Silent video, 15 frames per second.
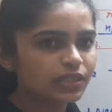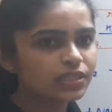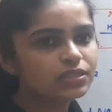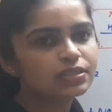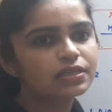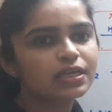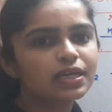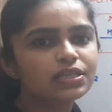
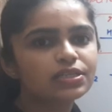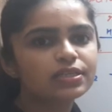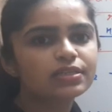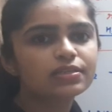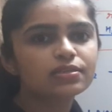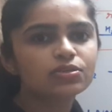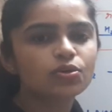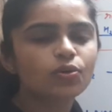reaction
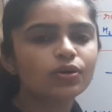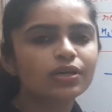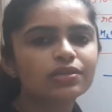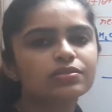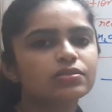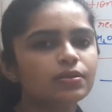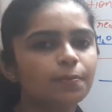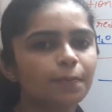is known as
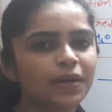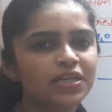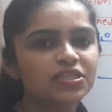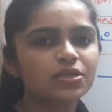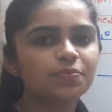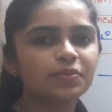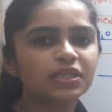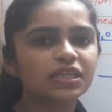the
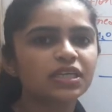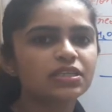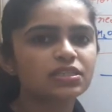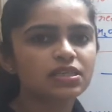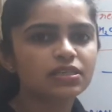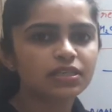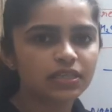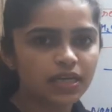precipitation
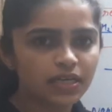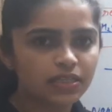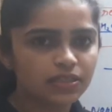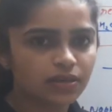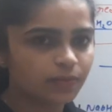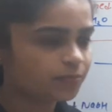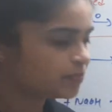reaction.